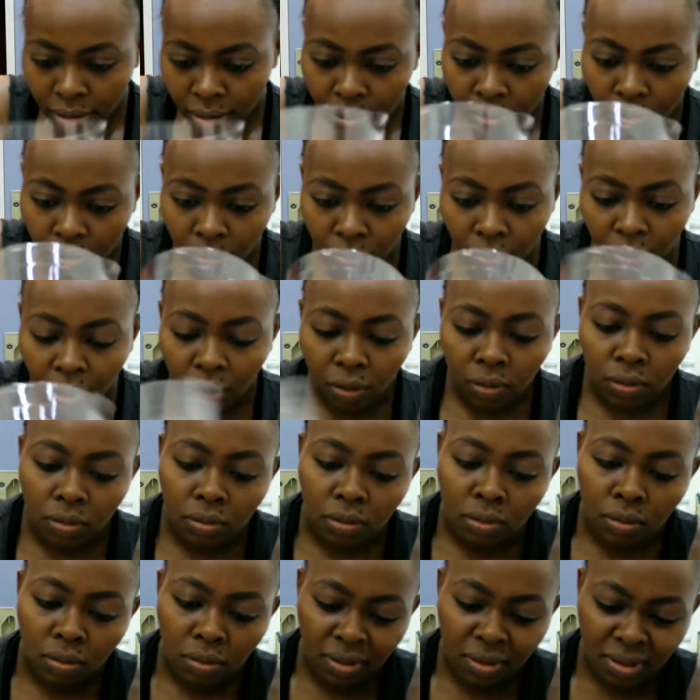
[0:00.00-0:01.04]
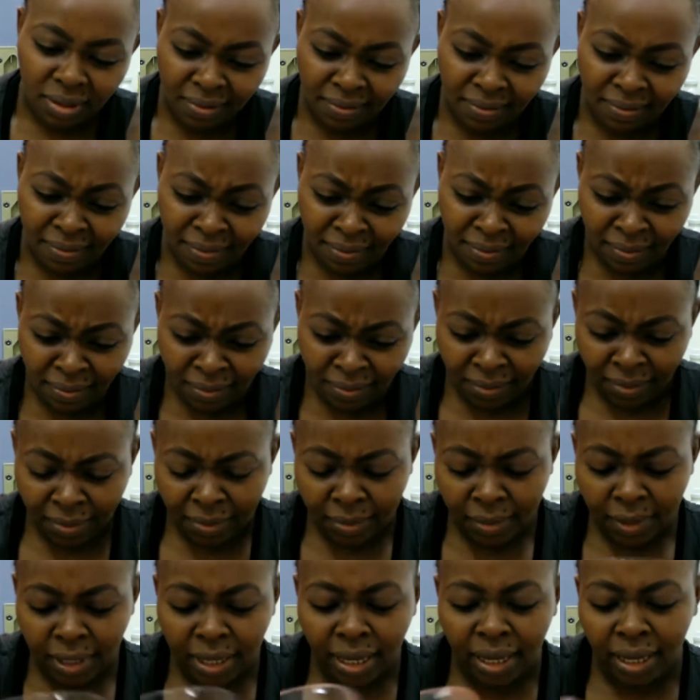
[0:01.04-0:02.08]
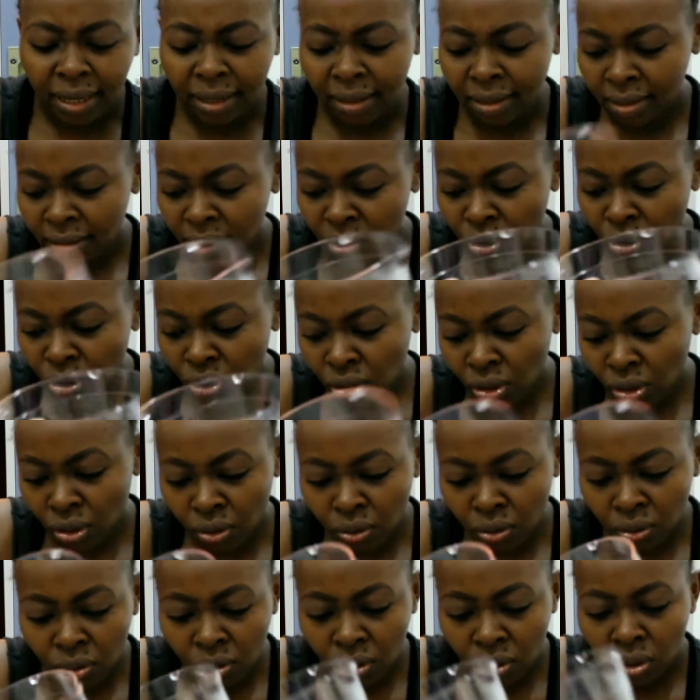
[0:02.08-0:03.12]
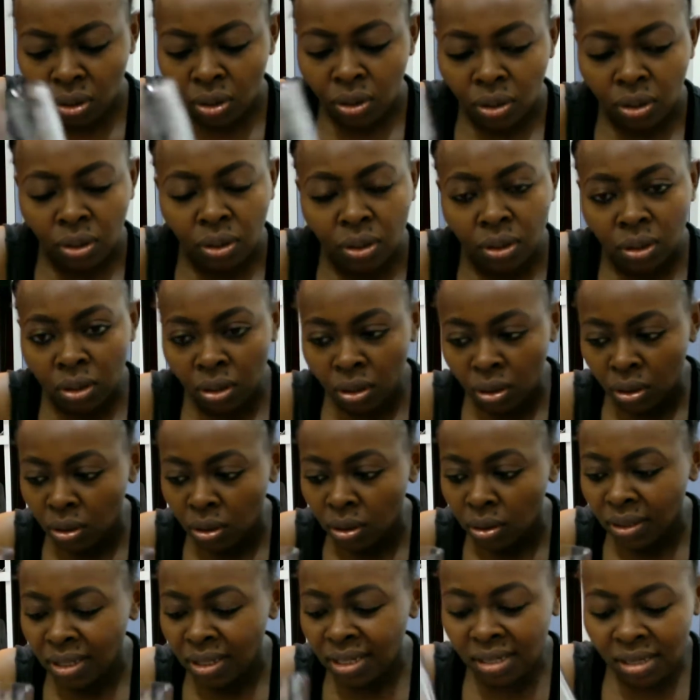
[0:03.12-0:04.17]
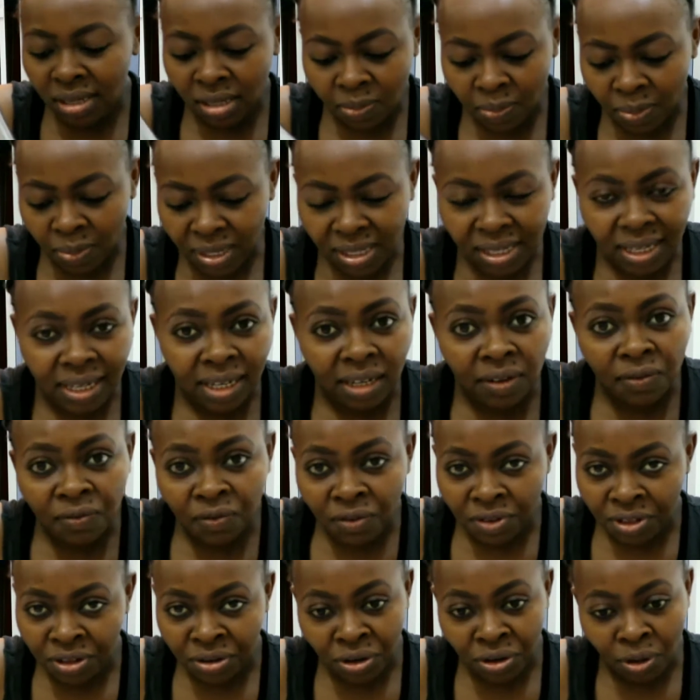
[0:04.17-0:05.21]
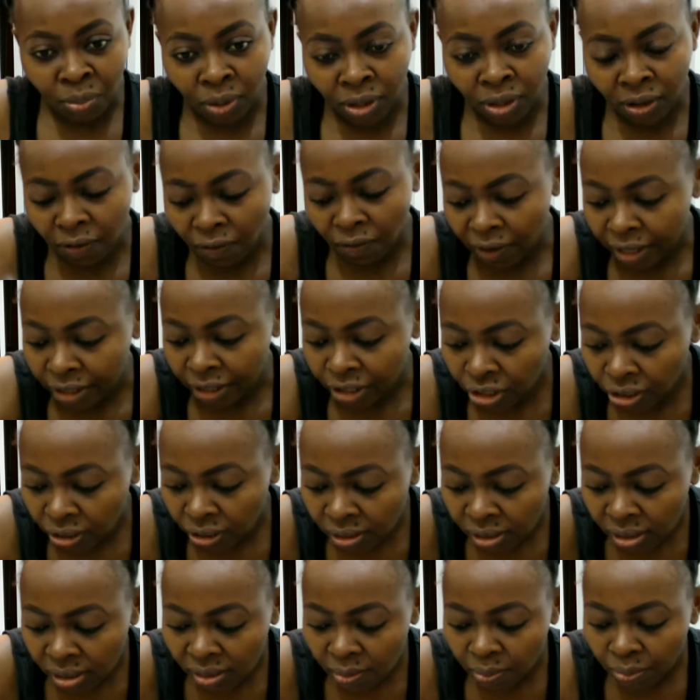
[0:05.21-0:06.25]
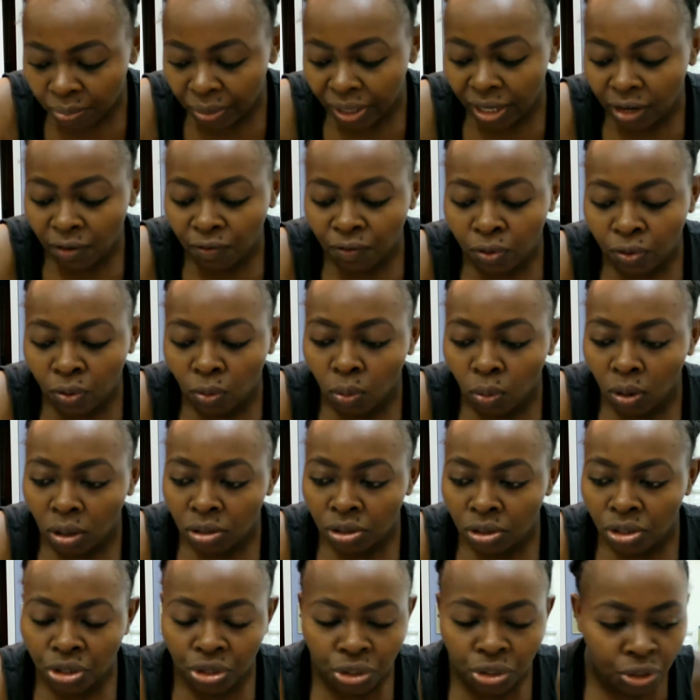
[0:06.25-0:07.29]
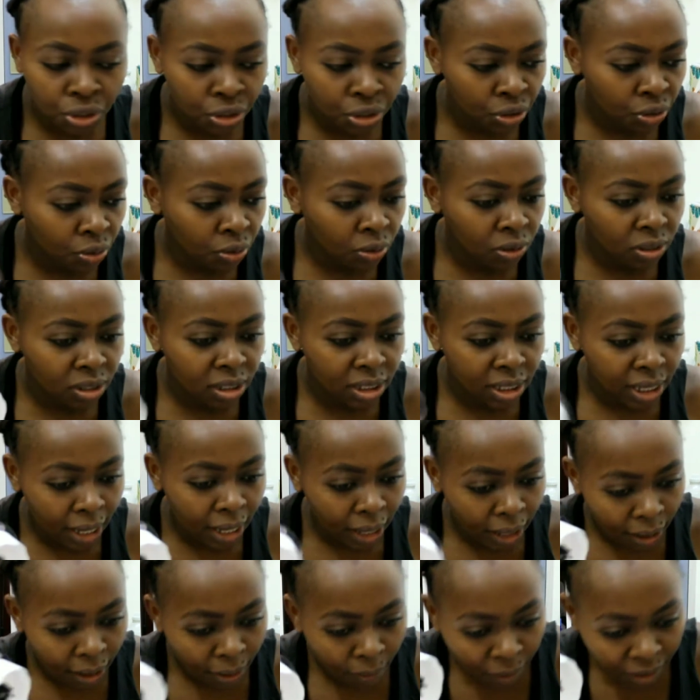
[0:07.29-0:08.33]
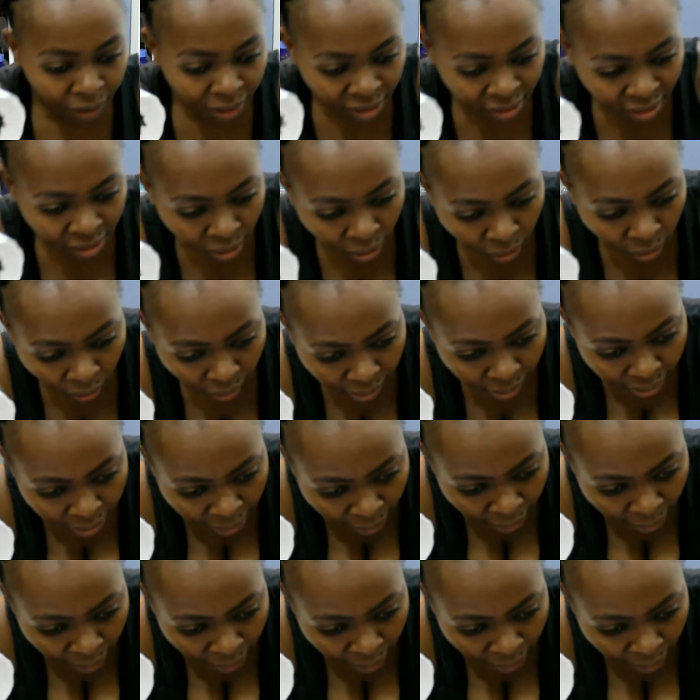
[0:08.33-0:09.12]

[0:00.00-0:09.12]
Oh wow. Yeah. So this is basically for the normal functions. But if you want to use the, what is it called?